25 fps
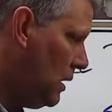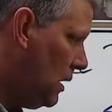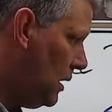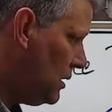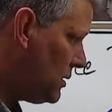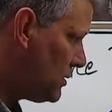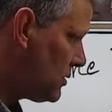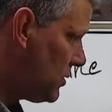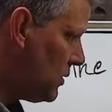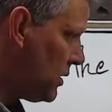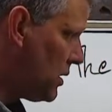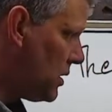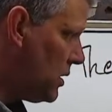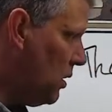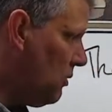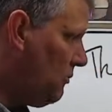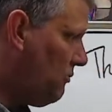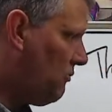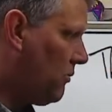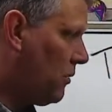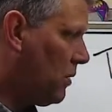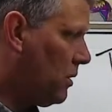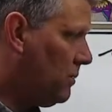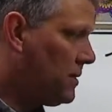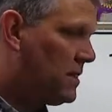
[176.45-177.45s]
So the yo
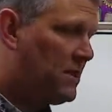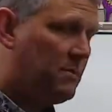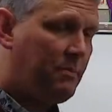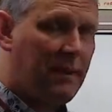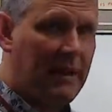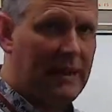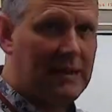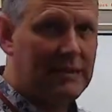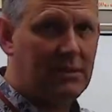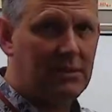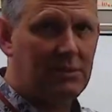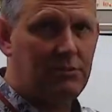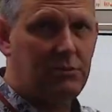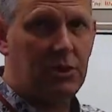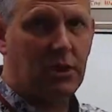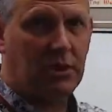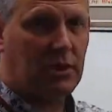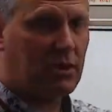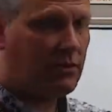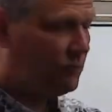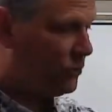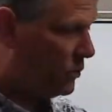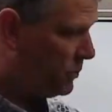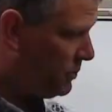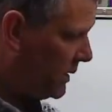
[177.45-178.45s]
form in the past subjunctive
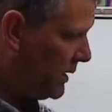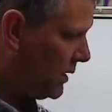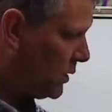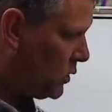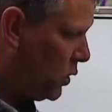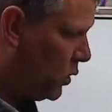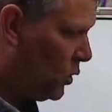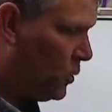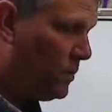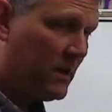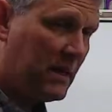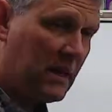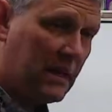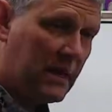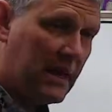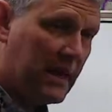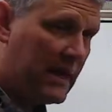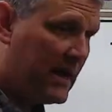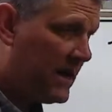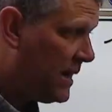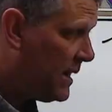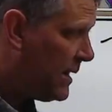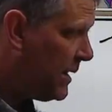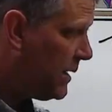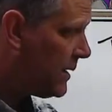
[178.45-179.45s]
would be
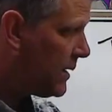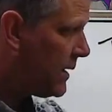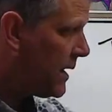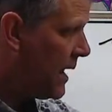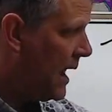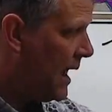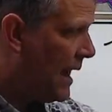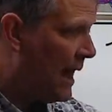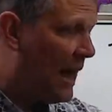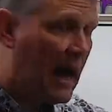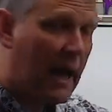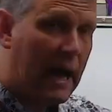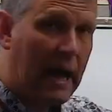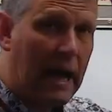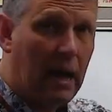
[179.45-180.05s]
comiera.